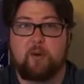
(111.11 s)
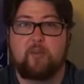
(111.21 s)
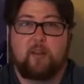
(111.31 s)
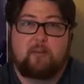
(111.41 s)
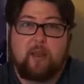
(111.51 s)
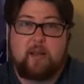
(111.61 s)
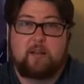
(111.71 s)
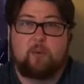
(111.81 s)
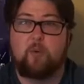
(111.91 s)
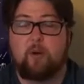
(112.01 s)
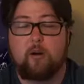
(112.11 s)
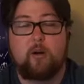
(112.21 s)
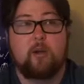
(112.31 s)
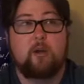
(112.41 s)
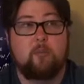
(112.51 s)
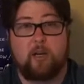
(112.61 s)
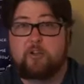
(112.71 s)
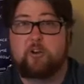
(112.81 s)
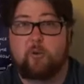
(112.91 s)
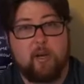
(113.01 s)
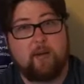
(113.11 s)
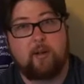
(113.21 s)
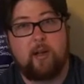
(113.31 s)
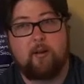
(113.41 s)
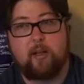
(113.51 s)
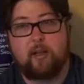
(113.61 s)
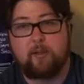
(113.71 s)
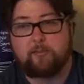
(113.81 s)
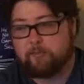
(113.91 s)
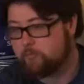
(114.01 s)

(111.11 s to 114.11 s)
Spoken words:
he finally made it to the war. But it's true, he never carried a gun.